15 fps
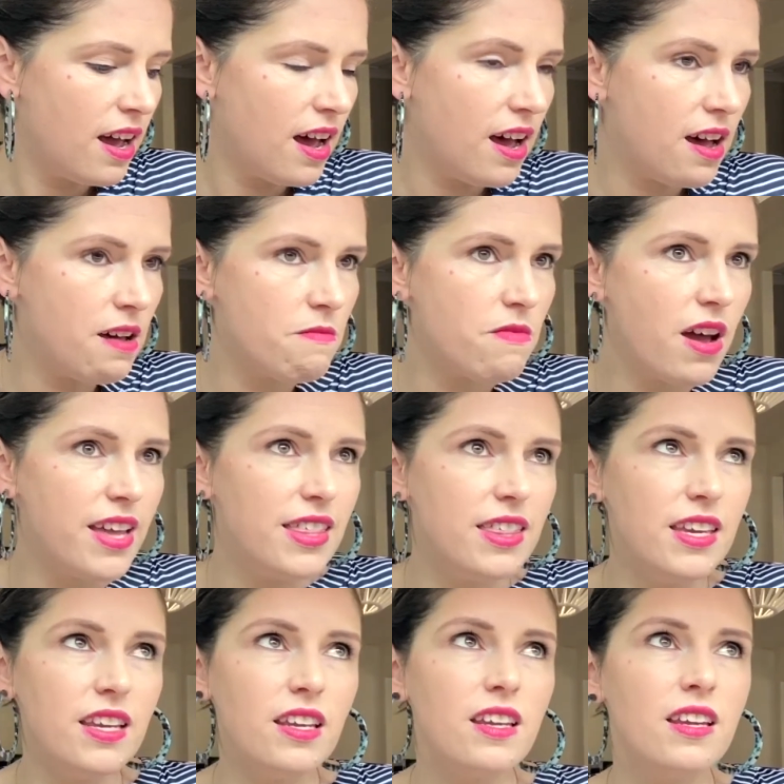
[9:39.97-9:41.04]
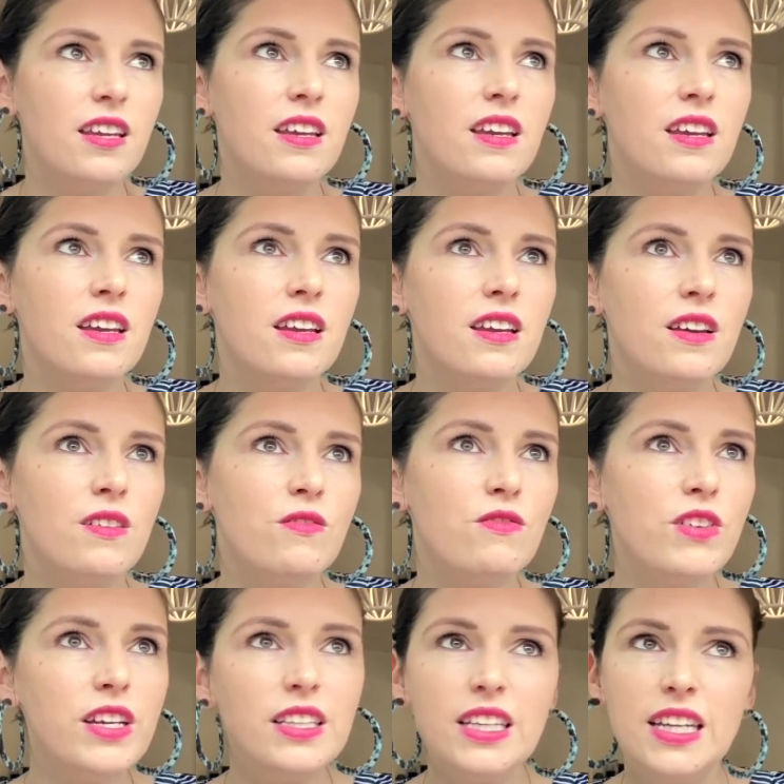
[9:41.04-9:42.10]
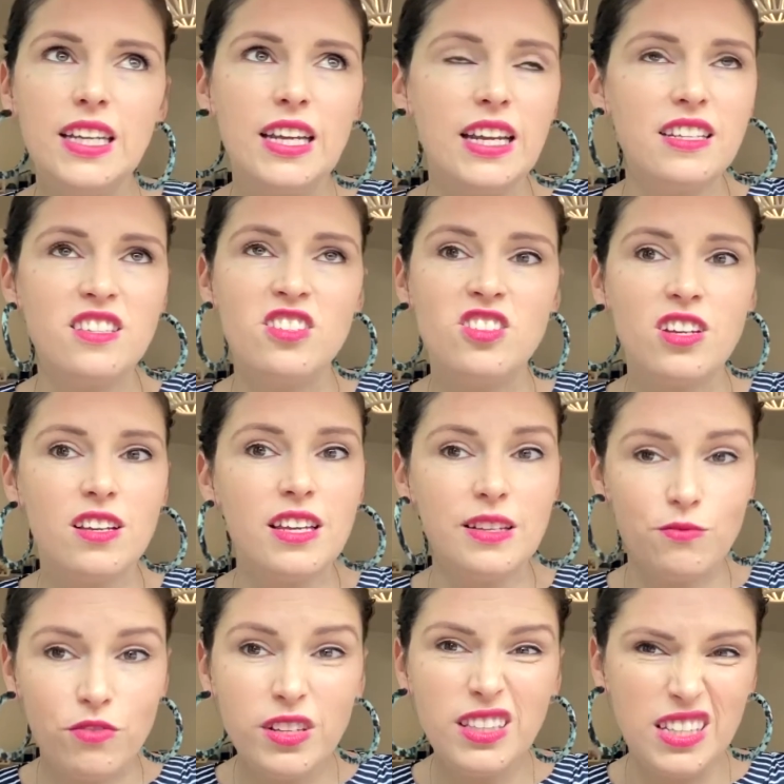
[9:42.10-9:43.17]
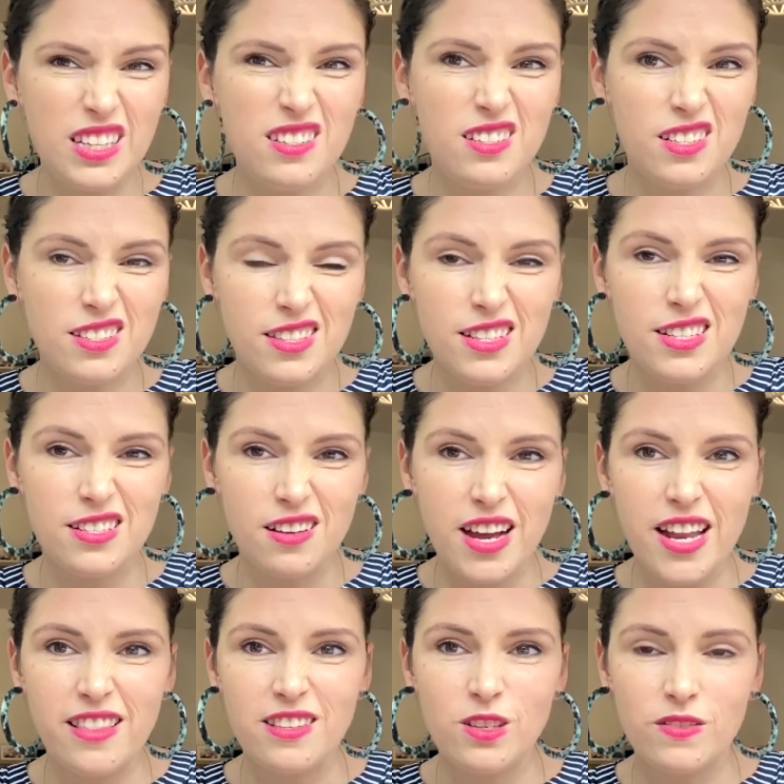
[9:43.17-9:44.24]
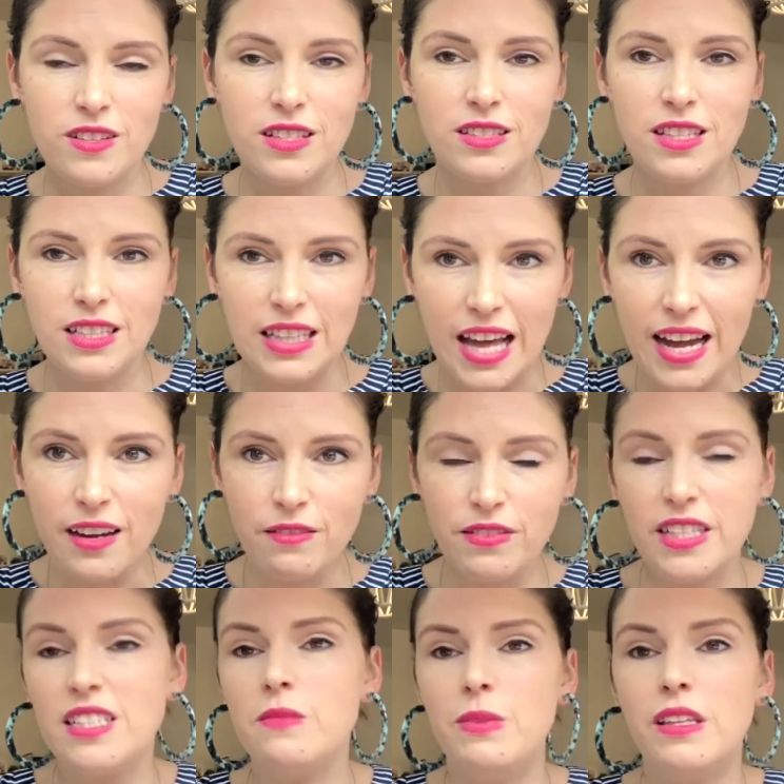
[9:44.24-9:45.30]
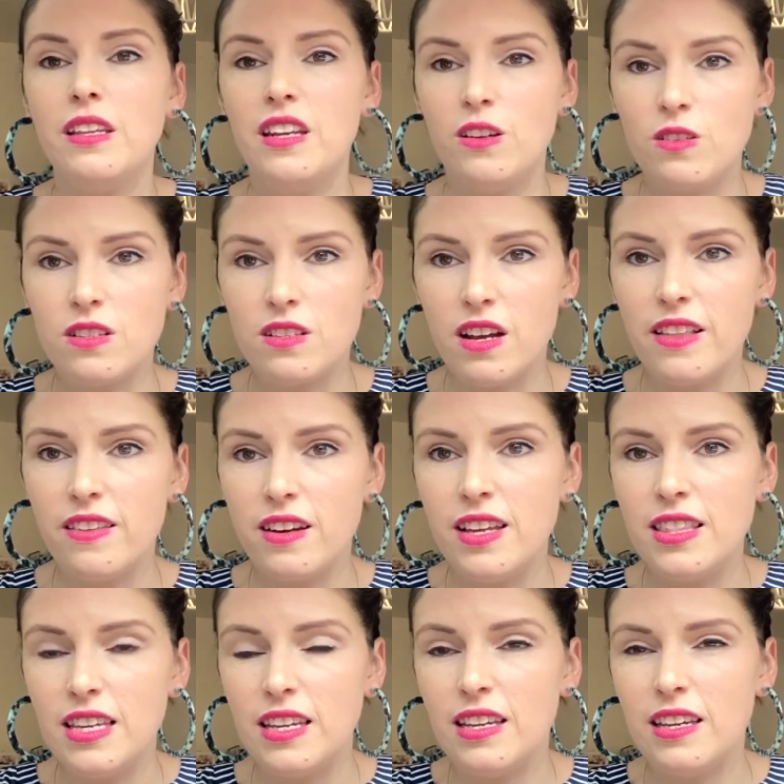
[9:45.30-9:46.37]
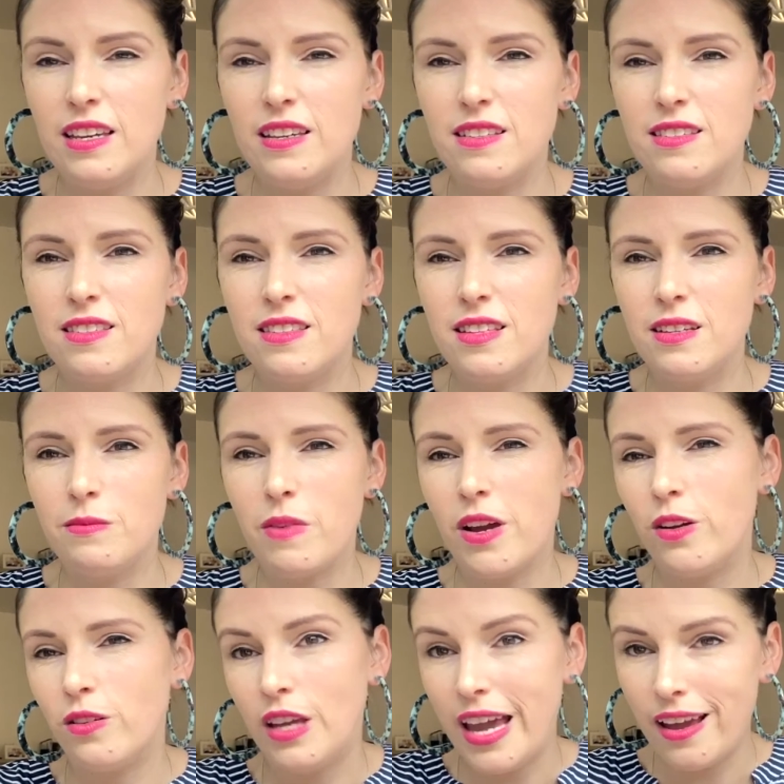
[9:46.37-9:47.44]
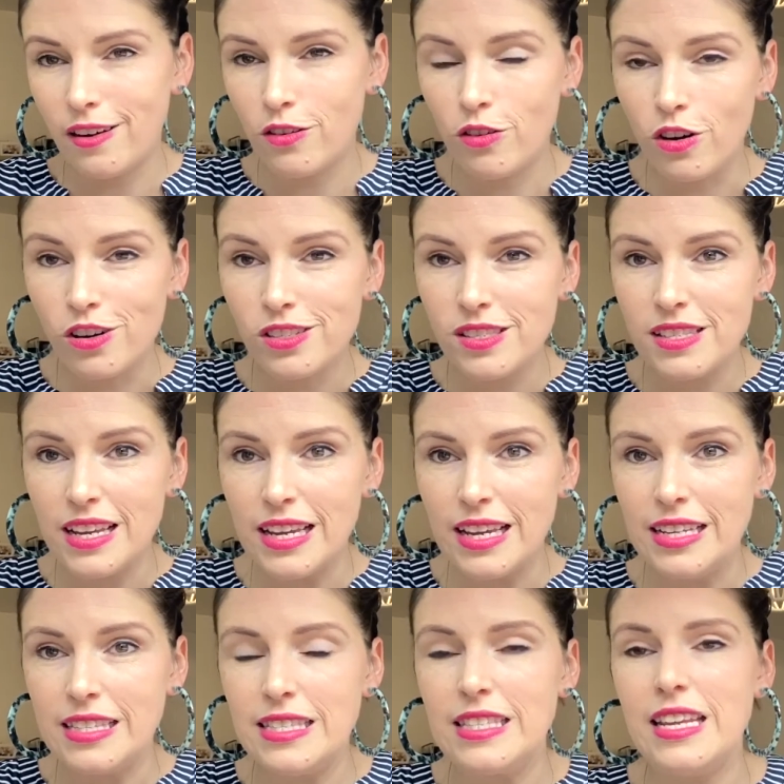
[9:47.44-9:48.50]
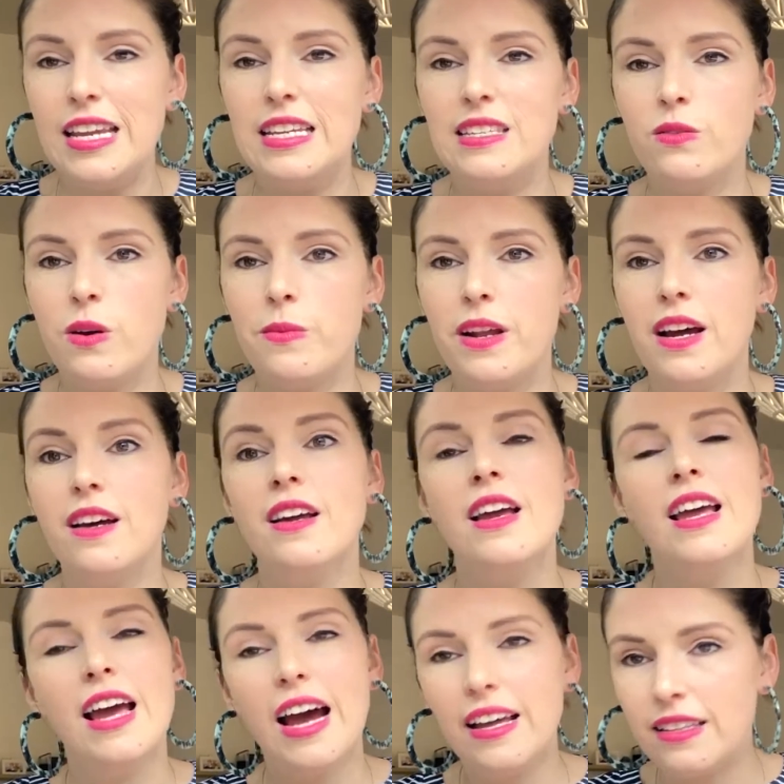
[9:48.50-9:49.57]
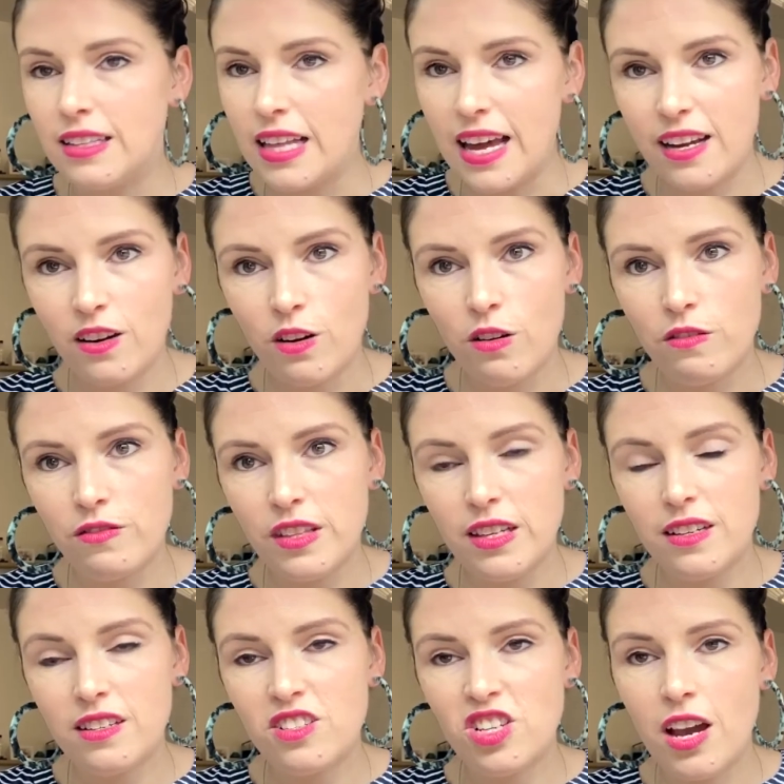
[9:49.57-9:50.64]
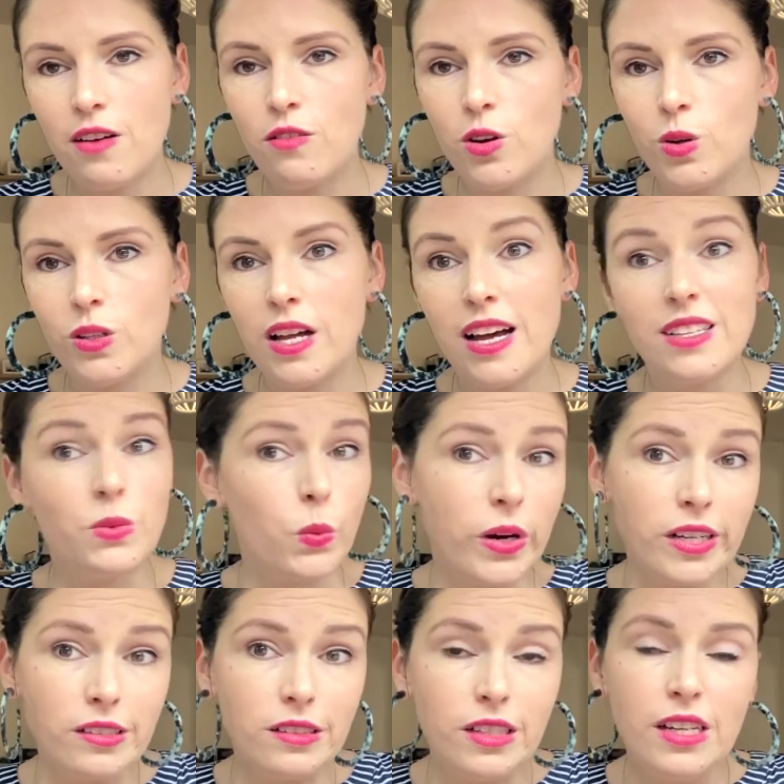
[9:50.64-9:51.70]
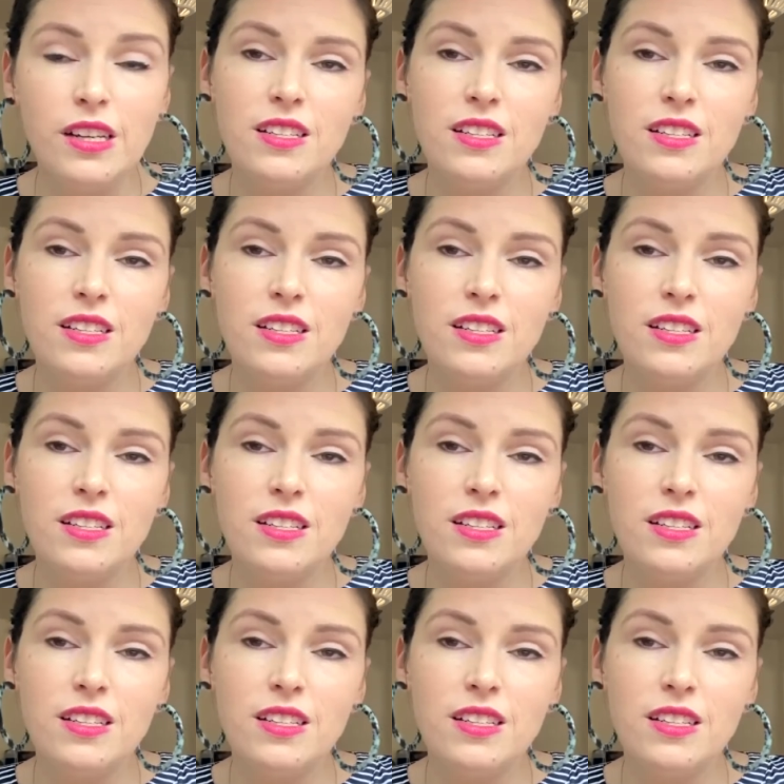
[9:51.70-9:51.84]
Um, I think really, it's just, it really is just the design and so the, the lack of flexibility on design that I think is the, my only cross against EasyWebinar, and the lack of the chat role as well.